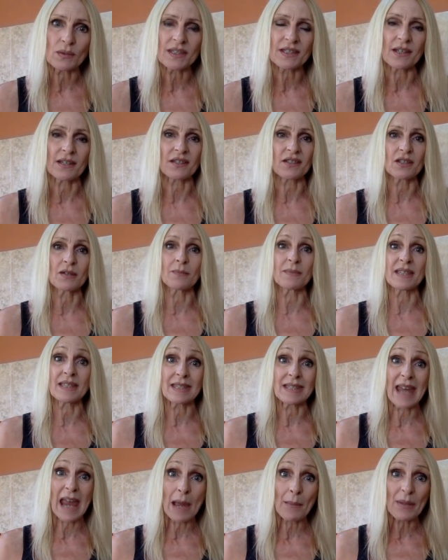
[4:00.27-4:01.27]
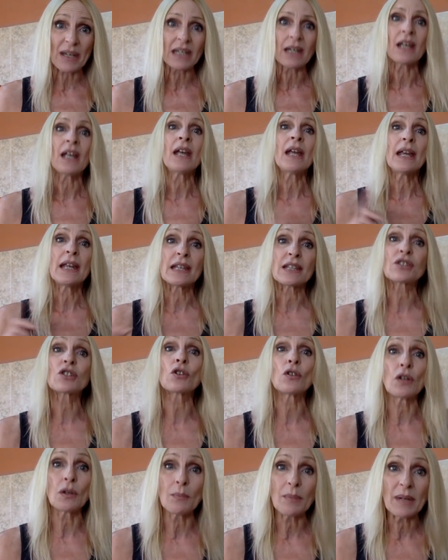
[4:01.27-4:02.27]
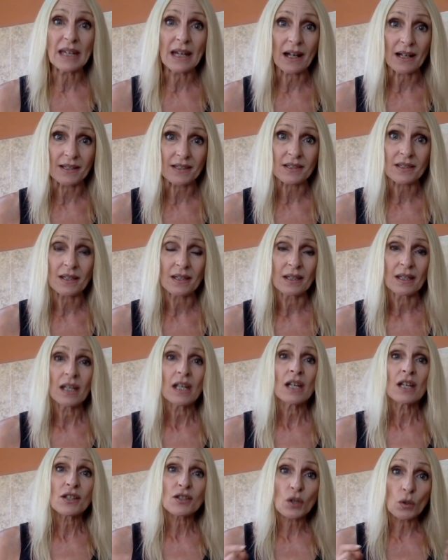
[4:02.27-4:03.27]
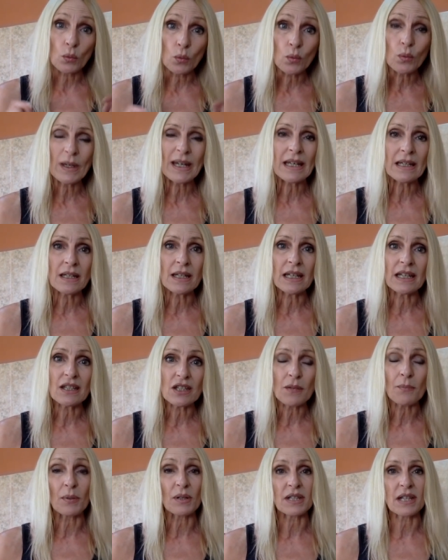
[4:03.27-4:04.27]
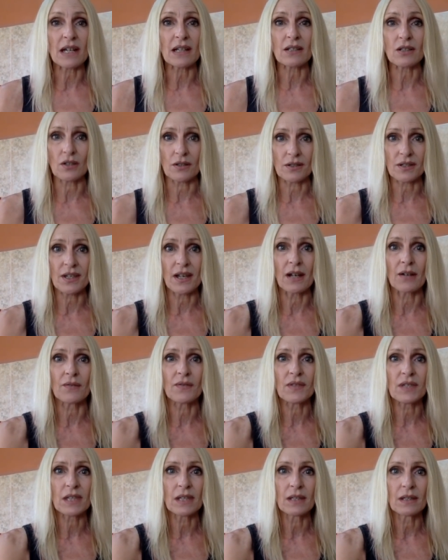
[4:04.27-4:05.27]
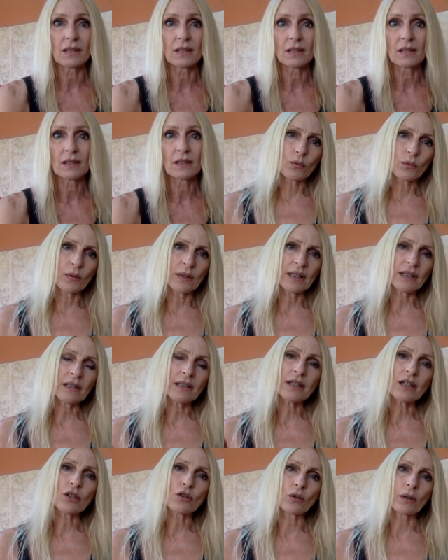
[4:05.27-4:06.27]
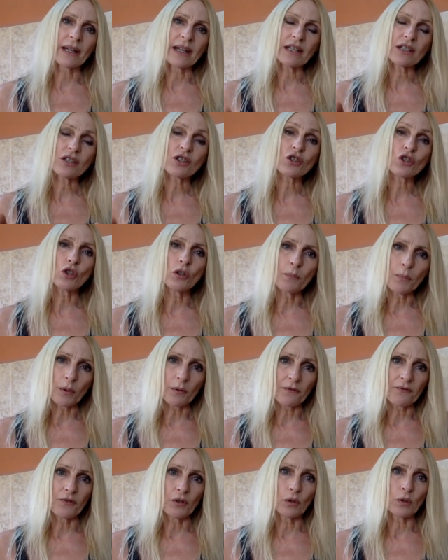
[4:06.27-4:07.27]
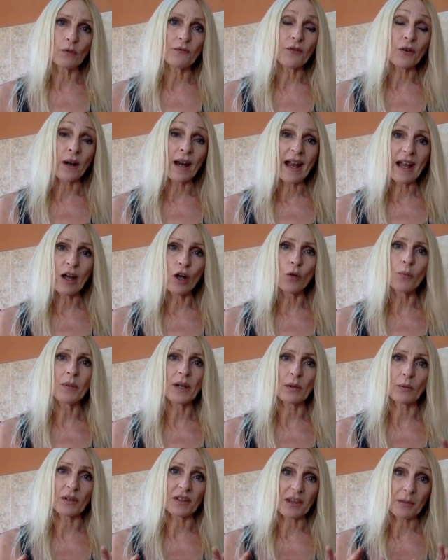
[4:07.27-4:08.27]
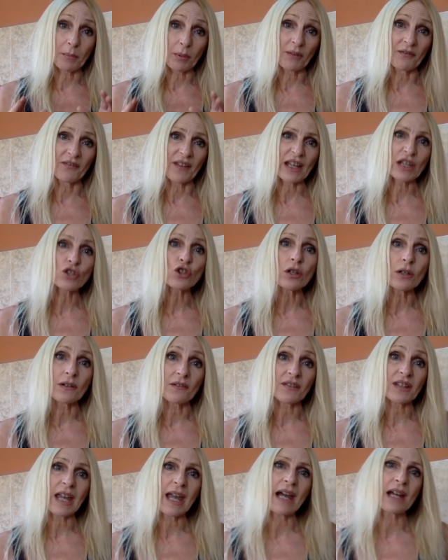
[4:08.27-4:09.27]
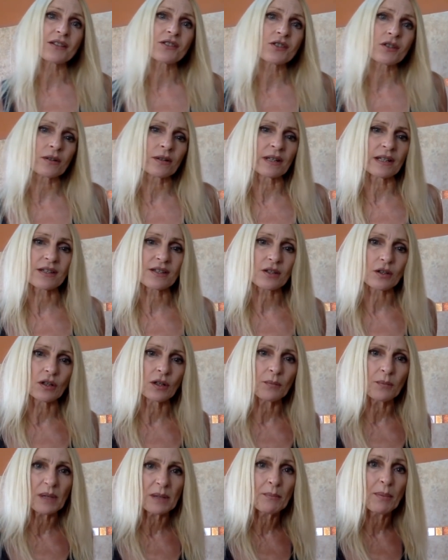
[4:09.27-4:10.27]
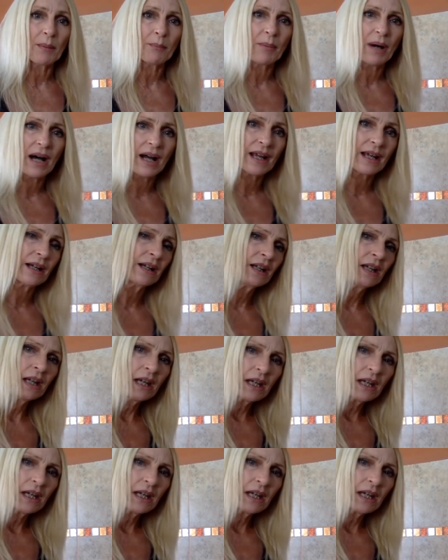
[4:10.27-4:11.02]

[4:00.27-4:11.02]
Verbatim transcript: systems. Damn it, it's going to be us. So we need to protect ourselves really great superfood for helping with the prevention of cancer is going to be papaya.